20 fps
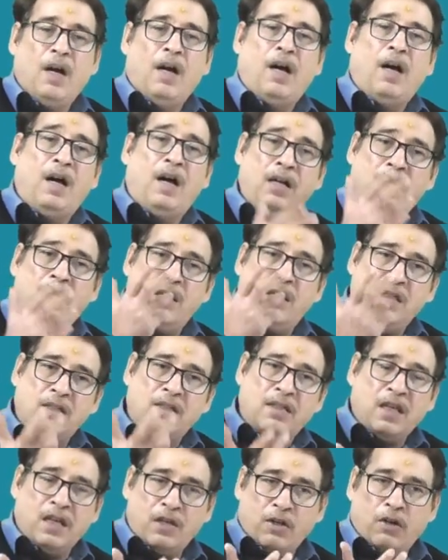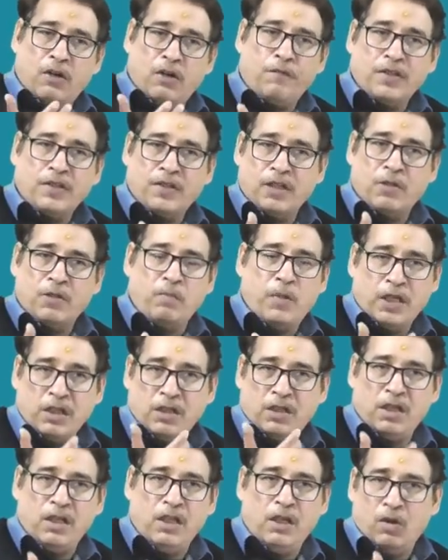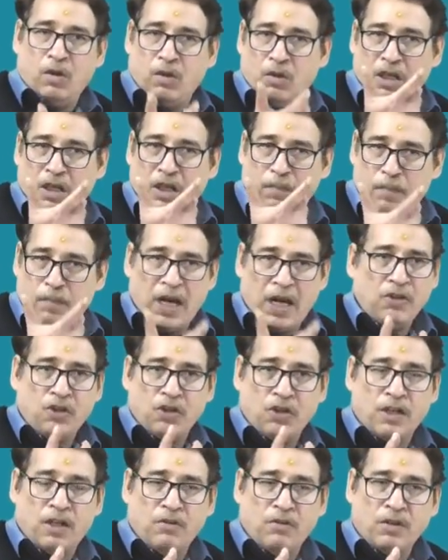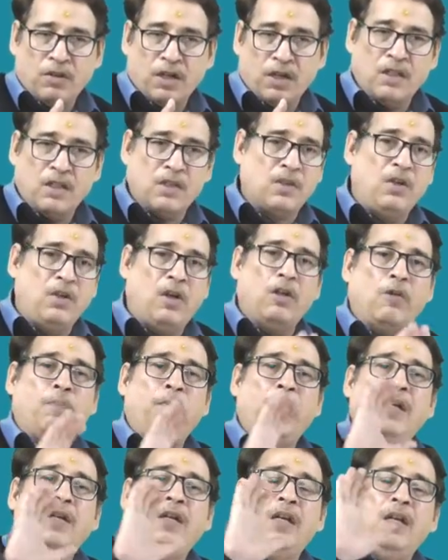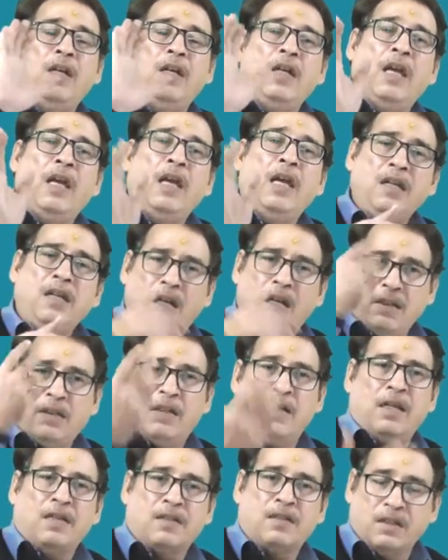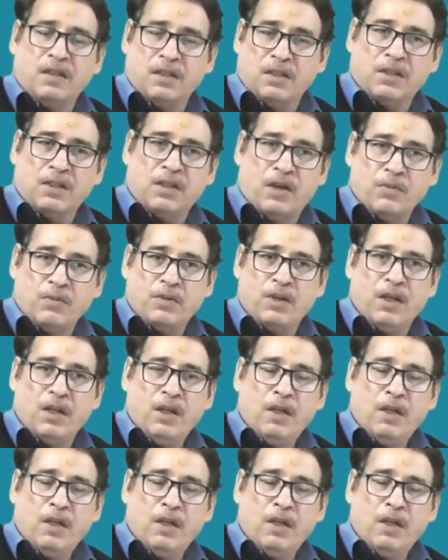Under this, head office is maintaining only branch account. It is not maintaining any other asset account.